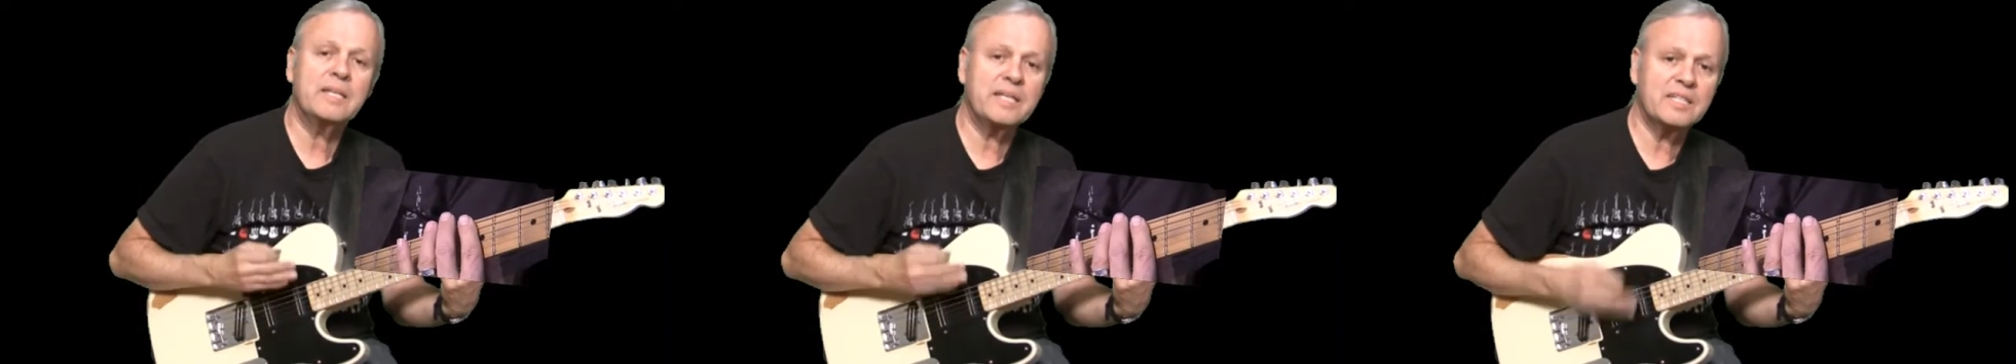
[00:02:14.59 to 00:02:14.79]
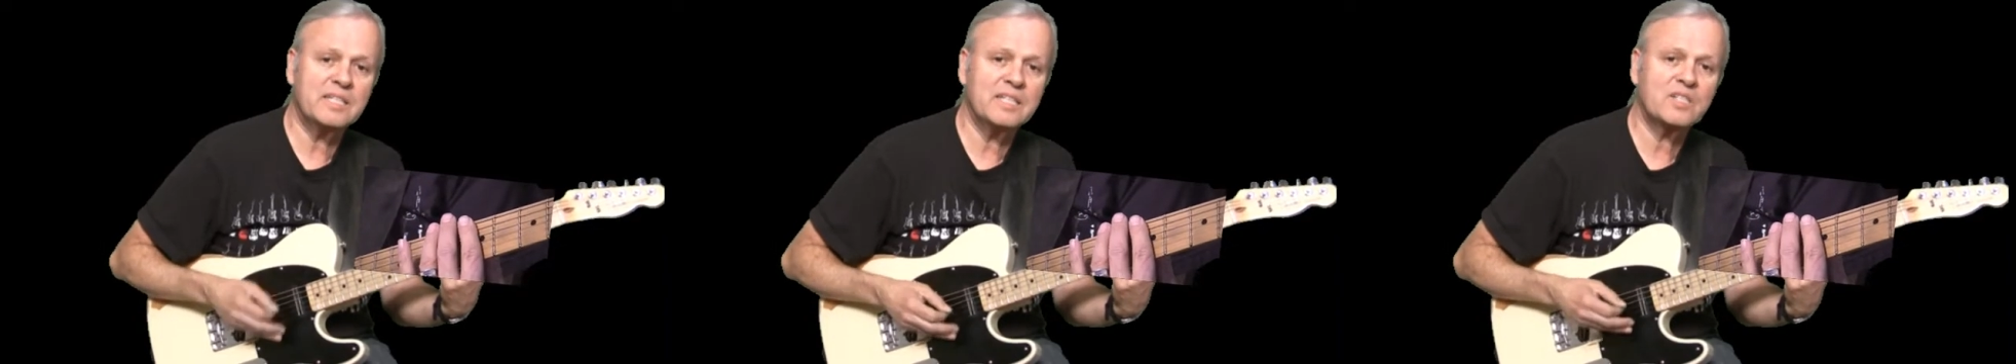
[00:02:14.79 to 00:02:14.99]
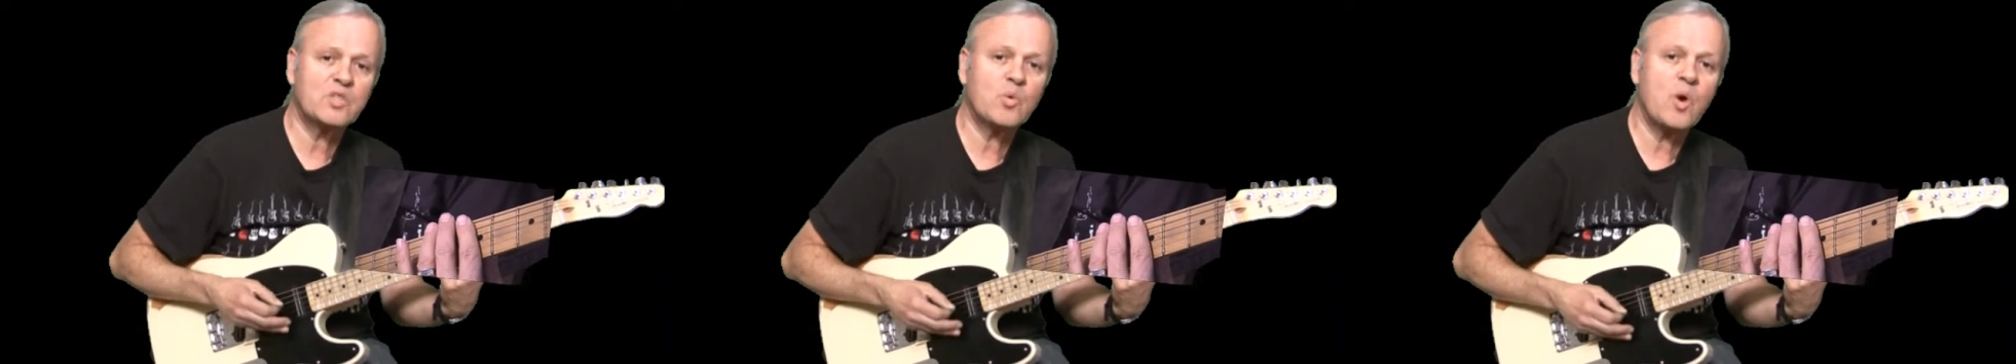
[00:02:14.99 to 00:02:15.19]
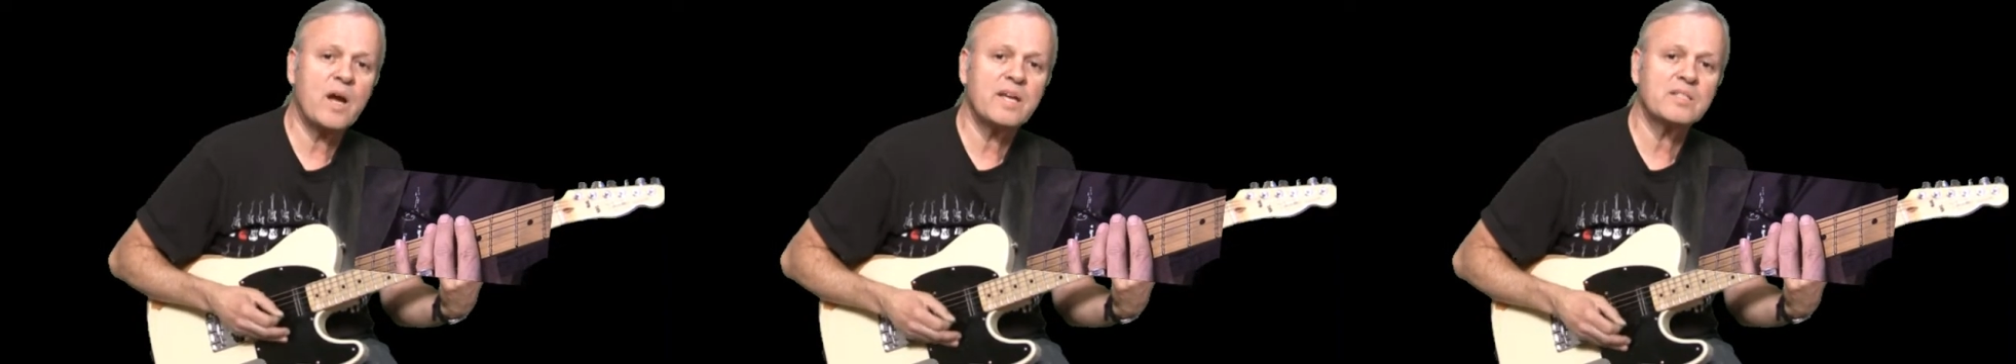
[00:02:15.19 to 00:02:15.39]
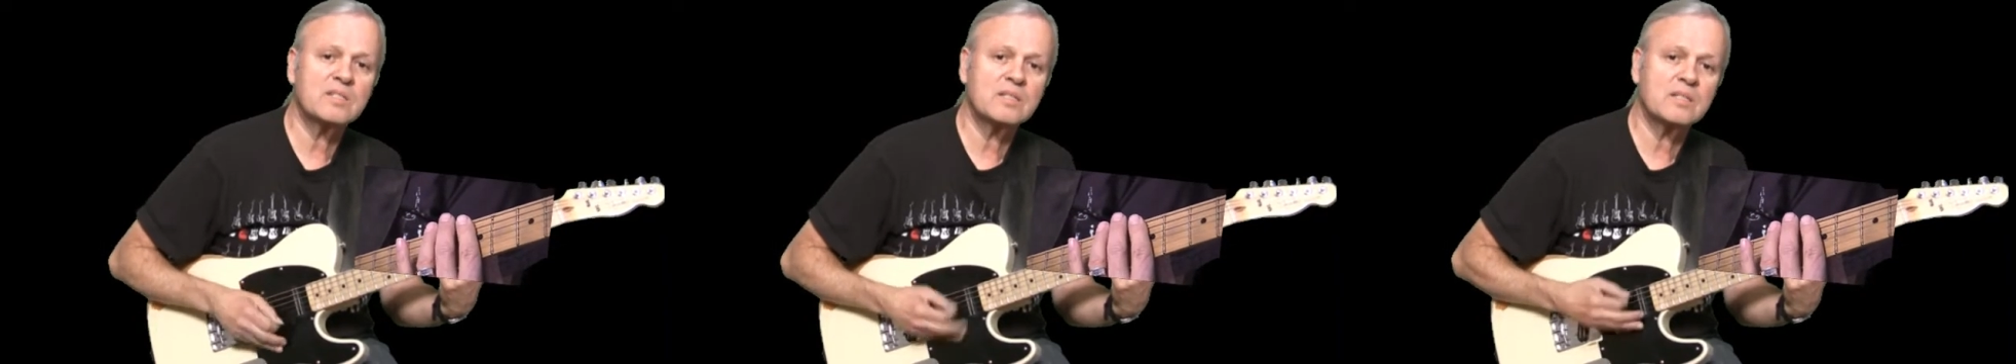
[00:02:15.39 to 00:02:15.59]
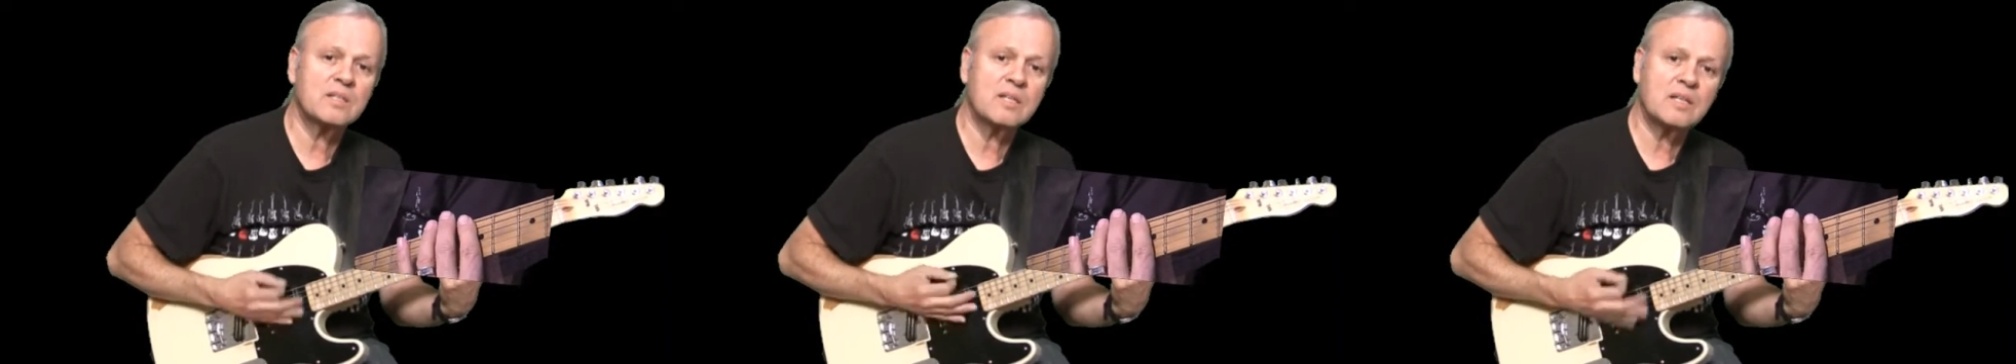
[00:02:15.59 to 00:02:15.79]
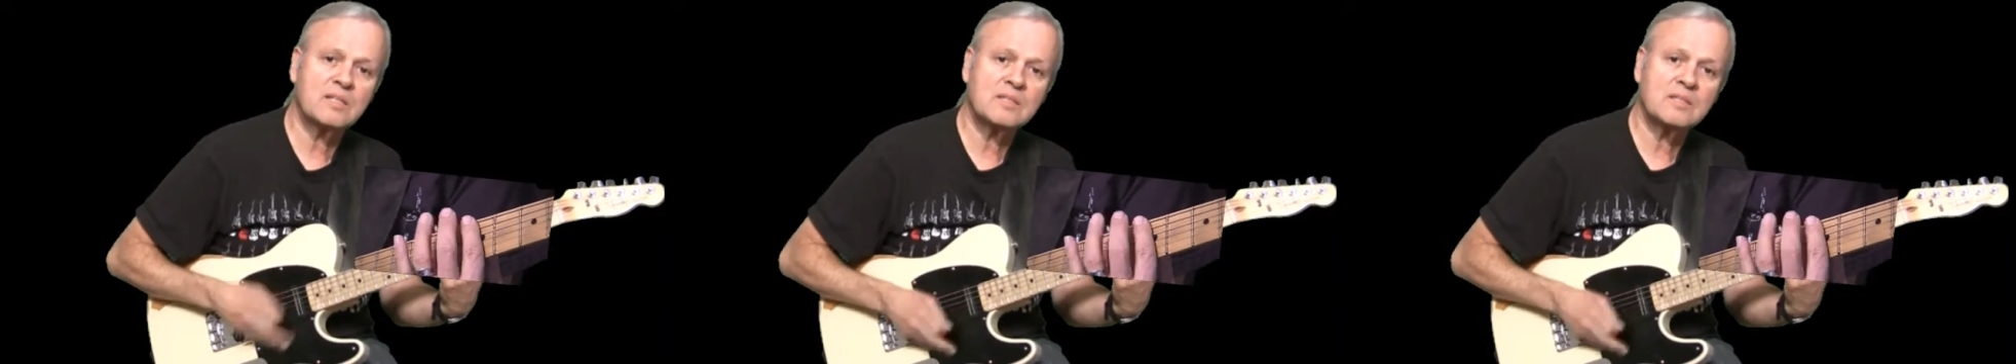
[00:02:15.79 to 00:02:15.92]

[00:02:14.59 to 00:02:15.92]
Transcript: hitting it twice.